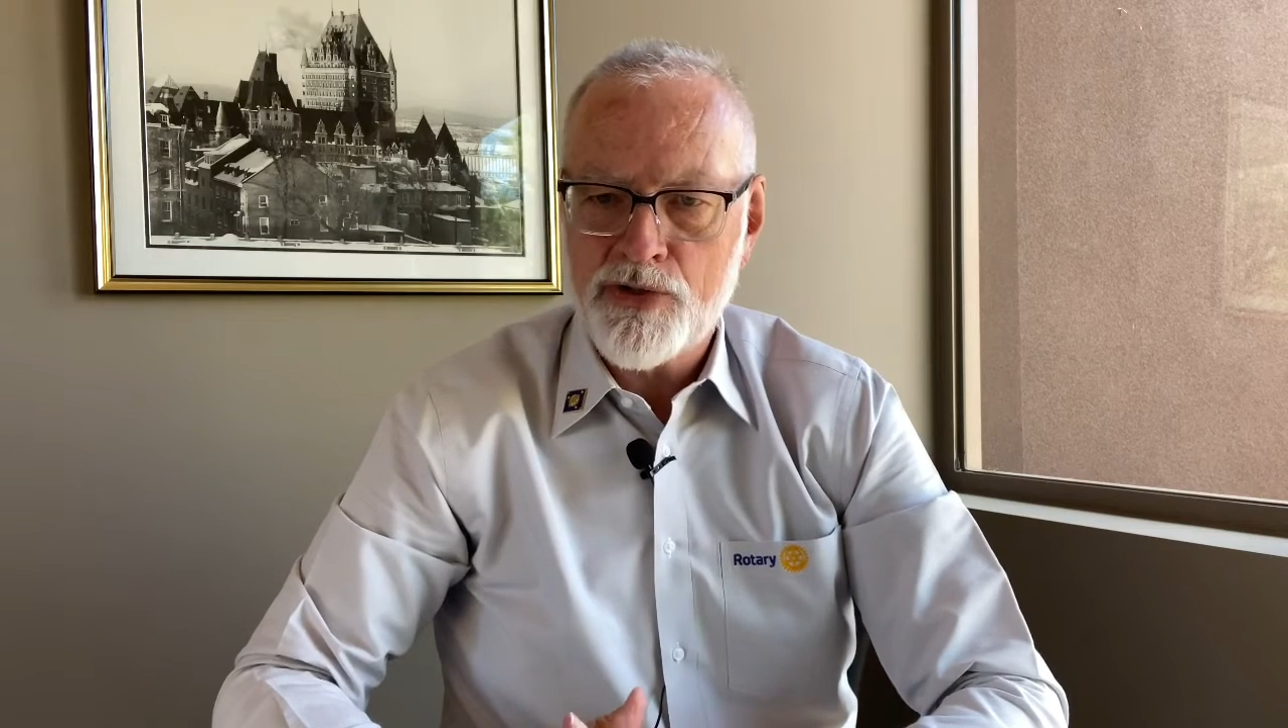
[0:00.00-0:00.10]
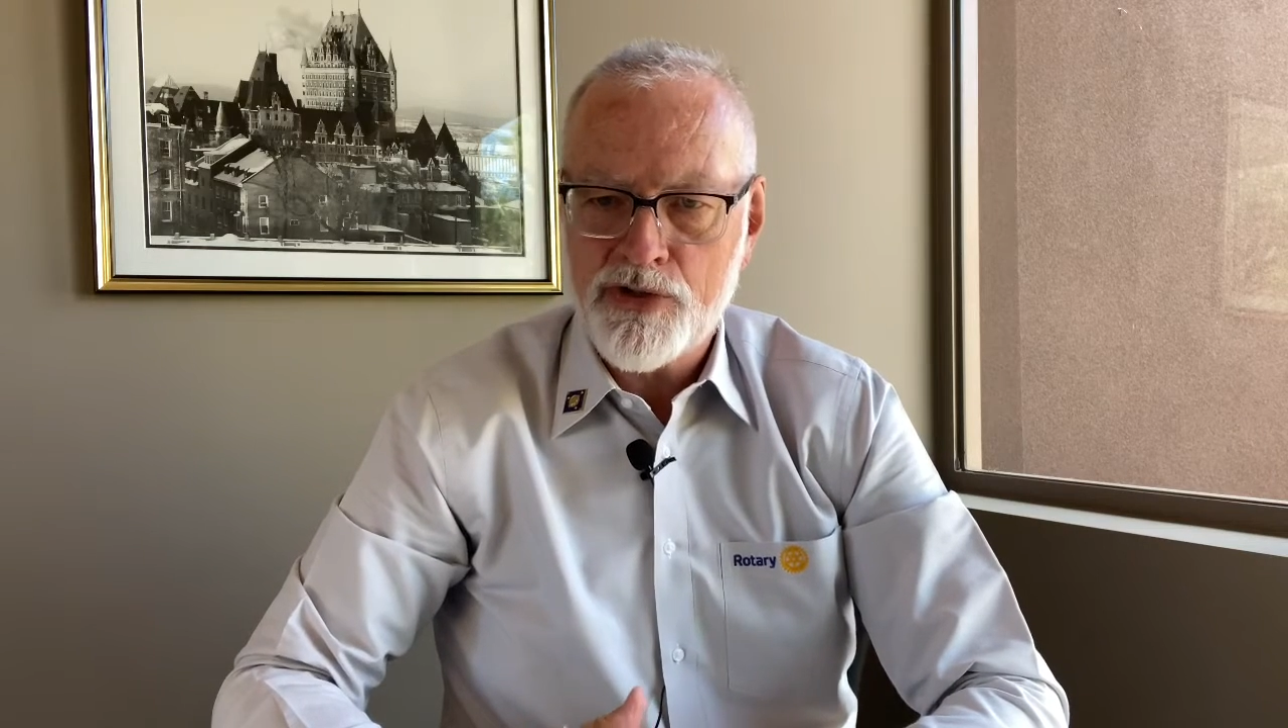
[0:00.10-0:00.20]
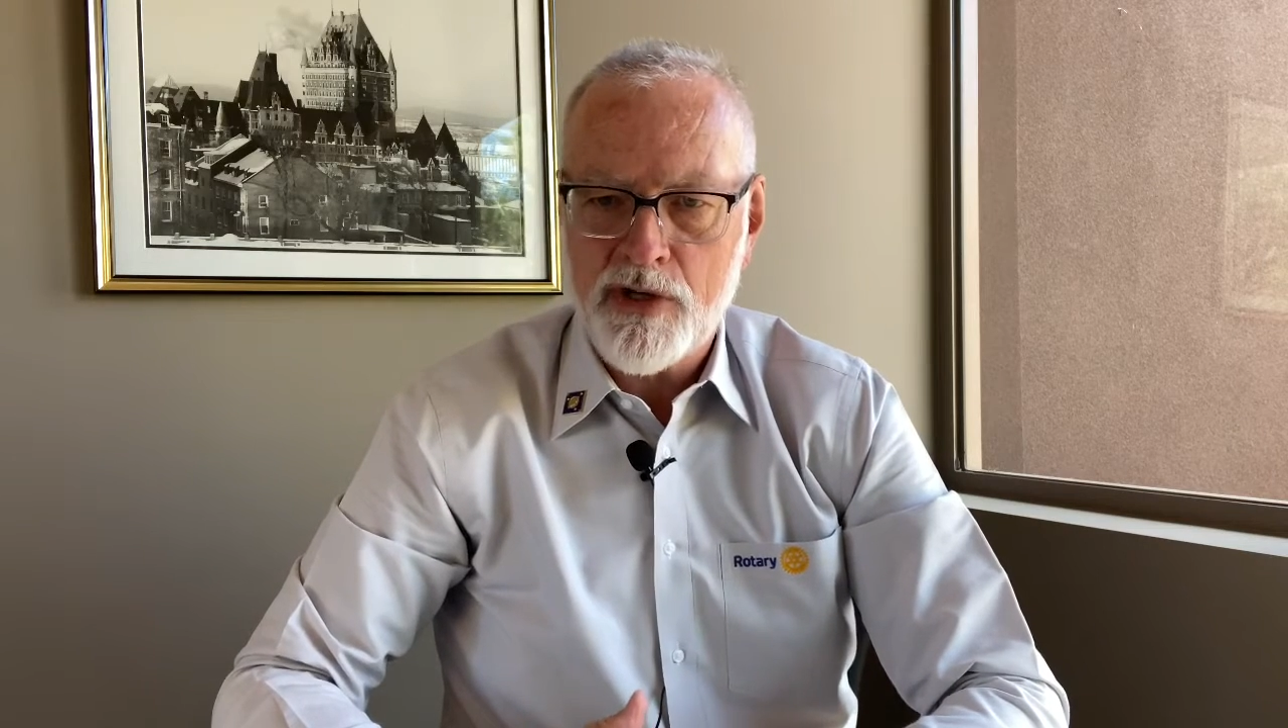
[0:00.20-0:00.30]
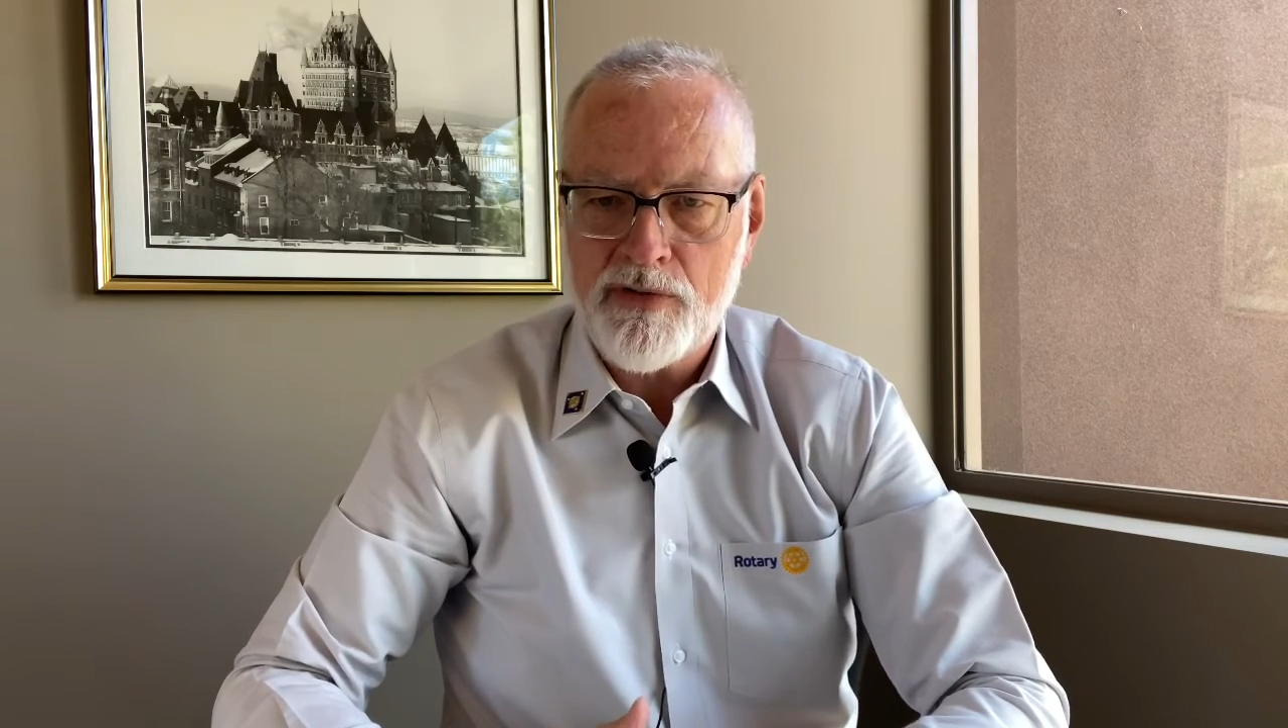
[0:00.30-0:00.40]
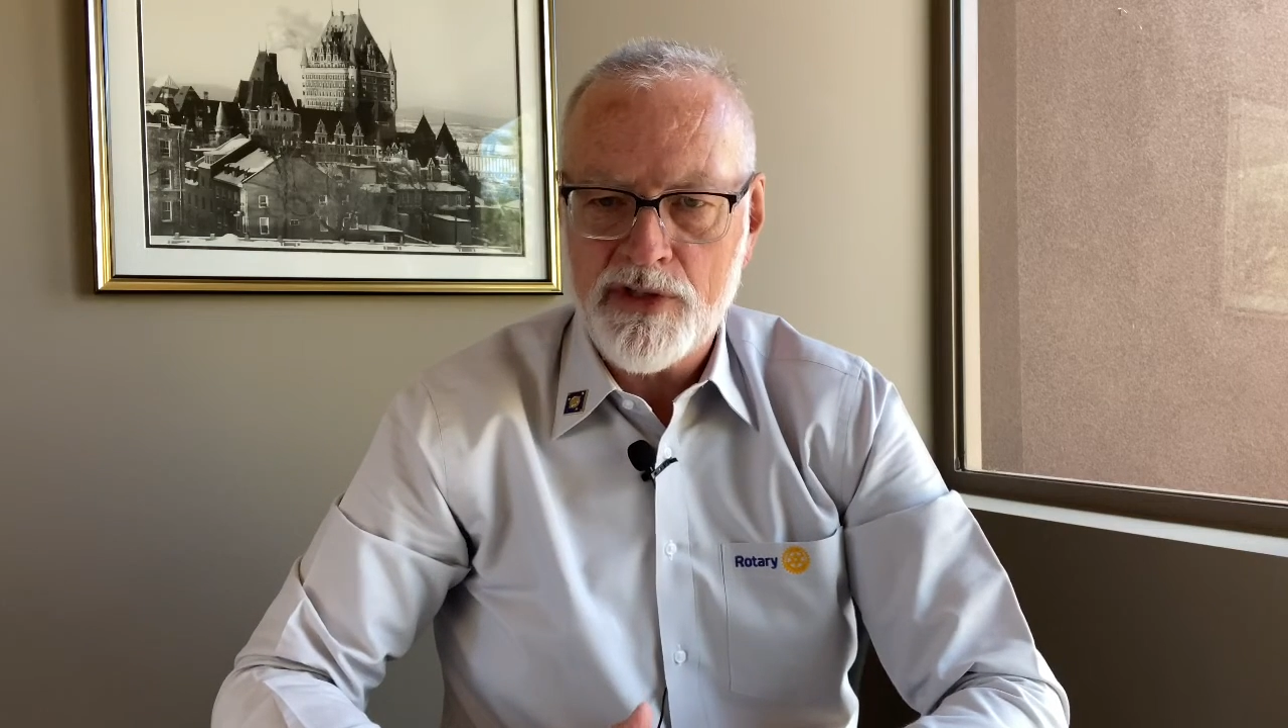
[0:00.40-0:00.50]

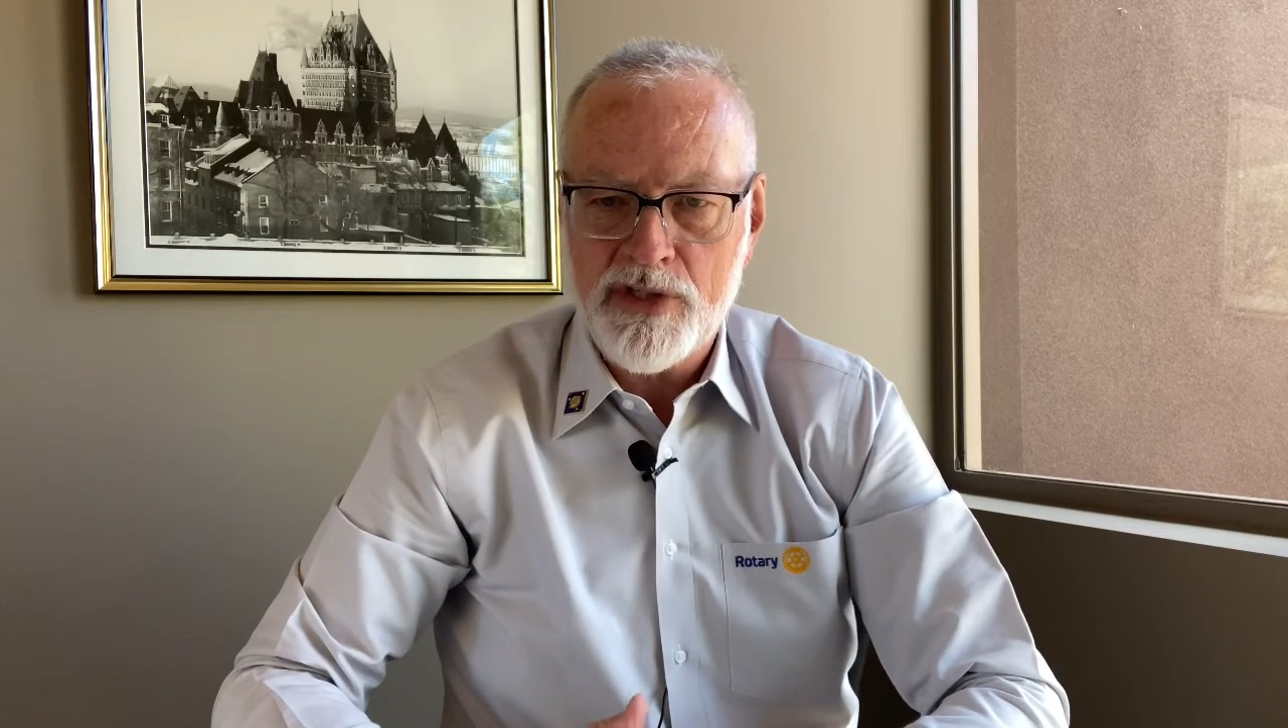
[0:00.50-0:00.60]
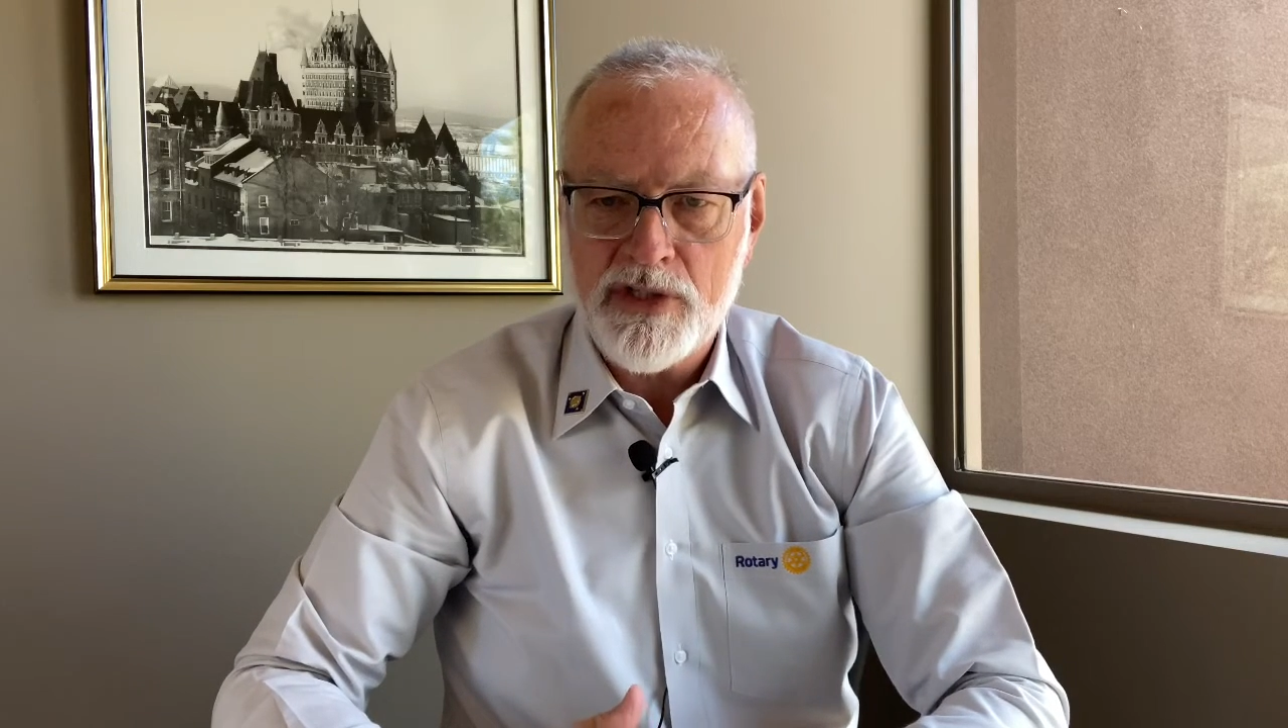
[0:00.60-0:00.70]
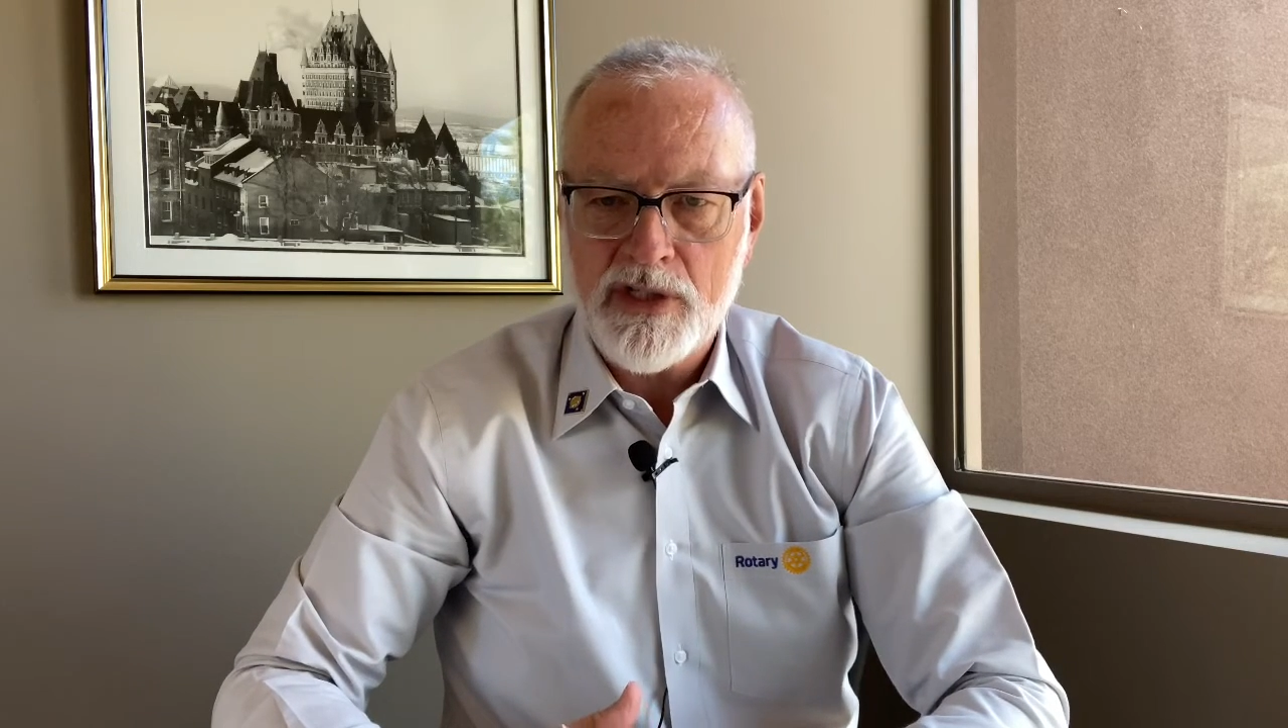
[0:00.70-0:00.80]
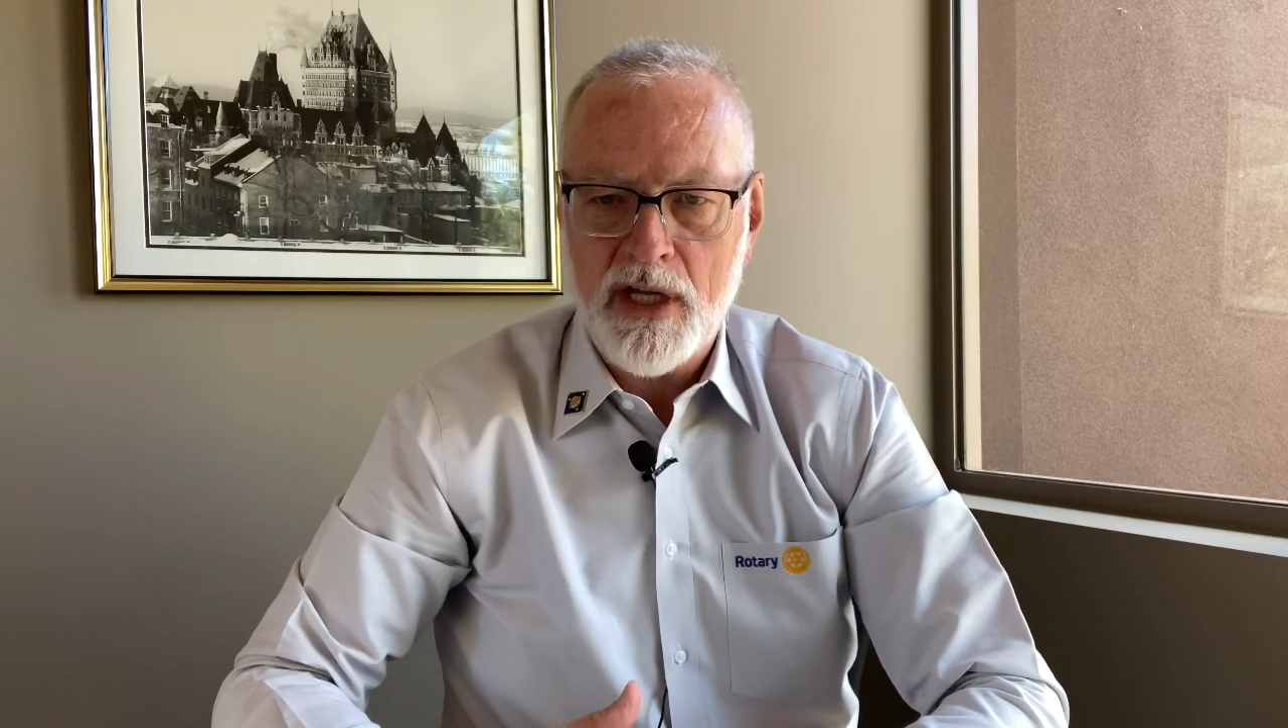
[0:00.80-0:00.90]
services